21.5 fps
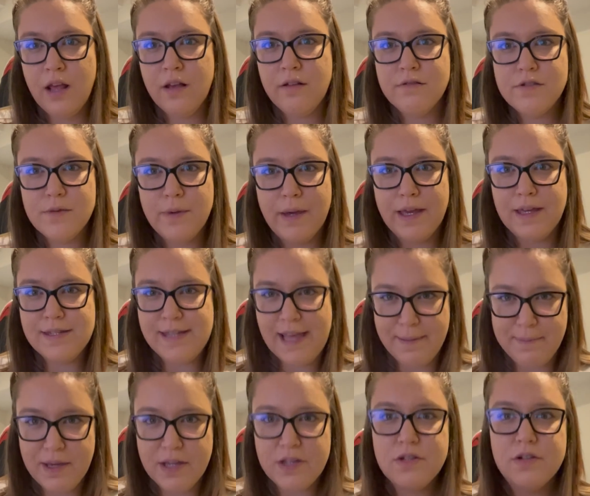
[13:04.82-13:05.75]
so I can
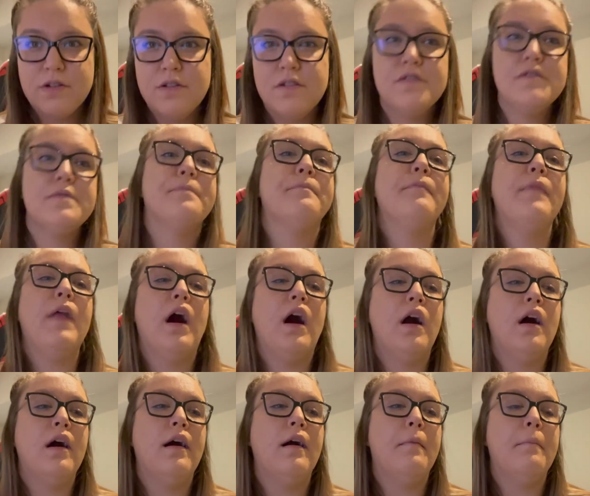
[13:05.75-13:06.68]
take pictures.
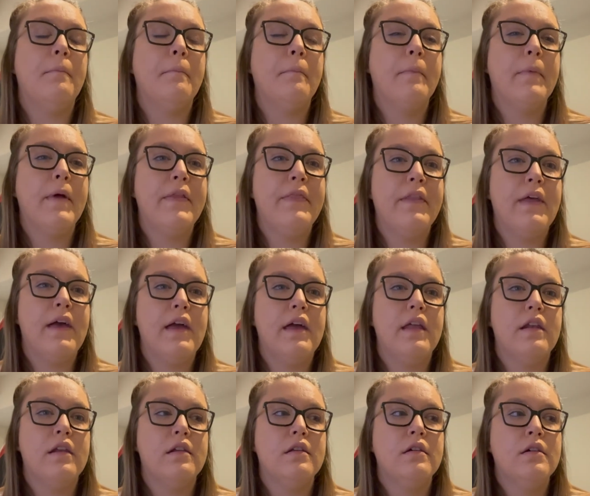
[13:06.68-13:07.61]
And
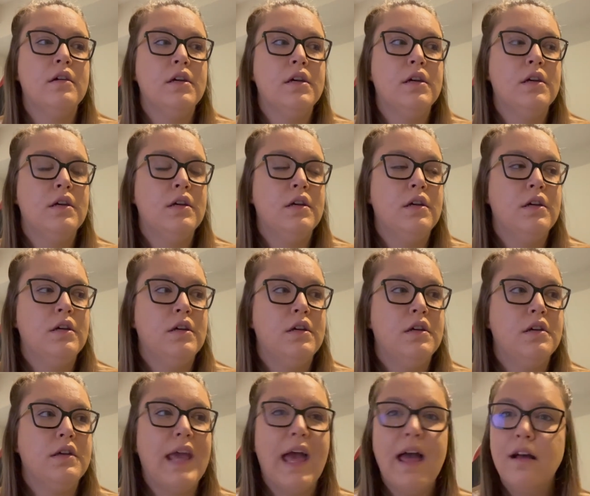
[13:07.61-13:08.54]
then,
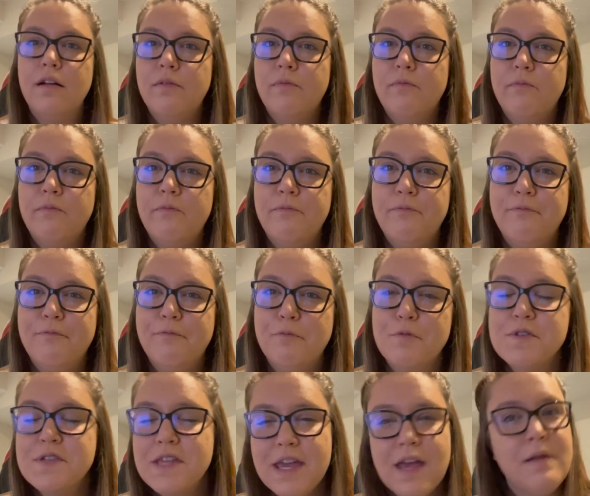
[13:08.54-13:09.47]
yeah,
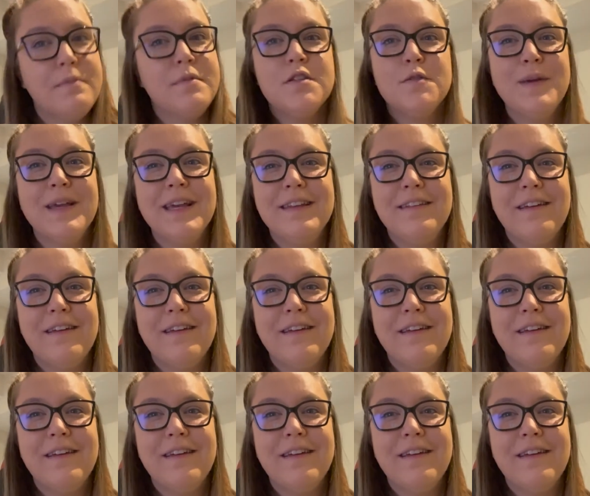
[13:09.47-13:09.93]
we'll see how much we get done